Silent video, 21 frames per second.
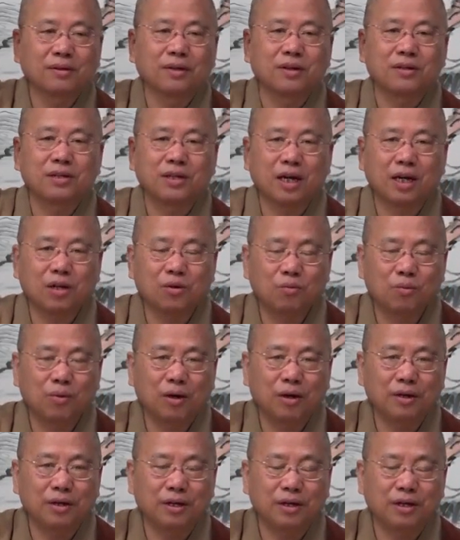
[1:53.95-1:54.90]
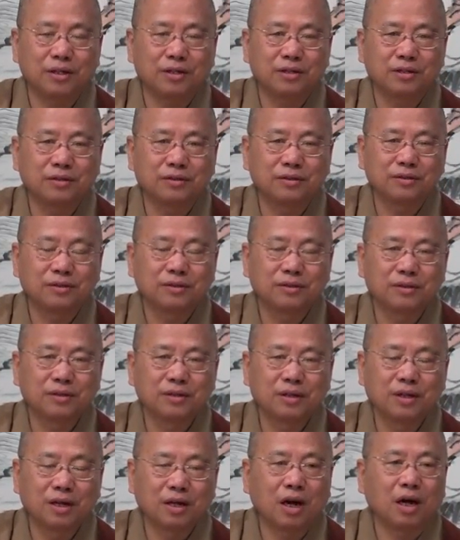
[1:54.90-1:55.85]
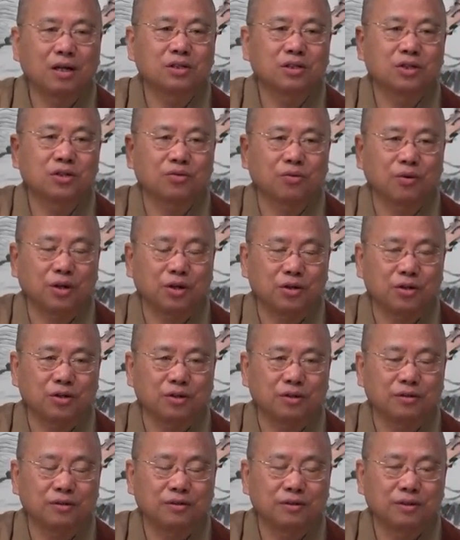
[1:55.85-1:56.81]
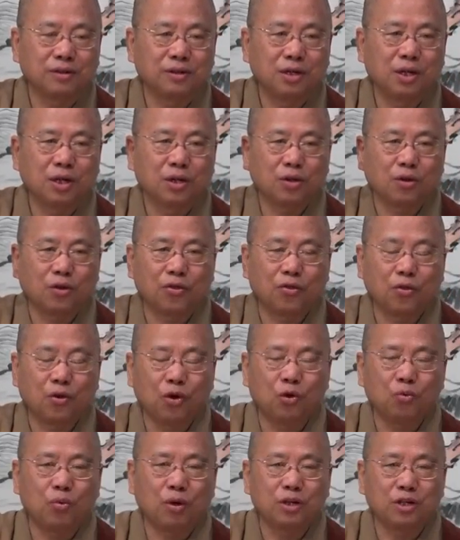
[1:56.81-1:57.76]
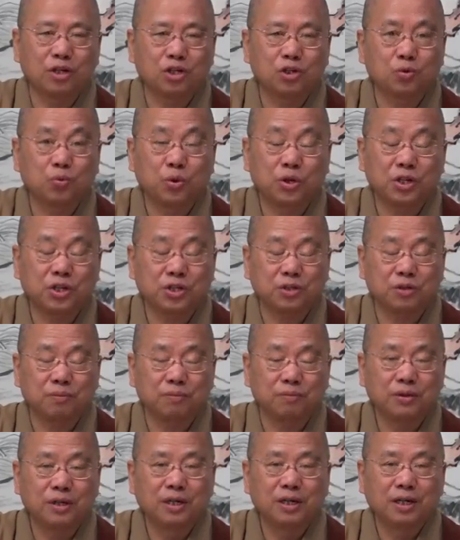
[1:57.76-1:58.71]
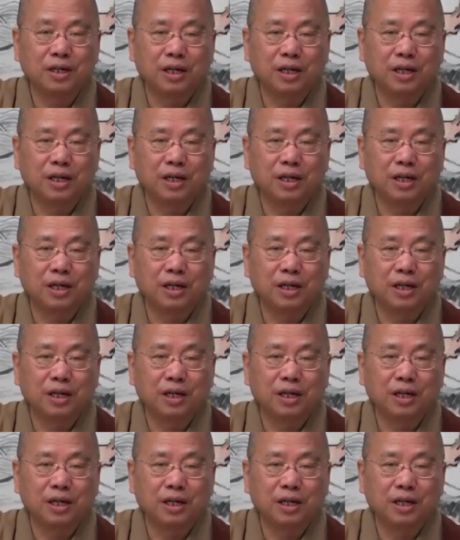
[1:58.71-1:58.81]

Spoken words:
The second one is concentration. The third one is wisdom.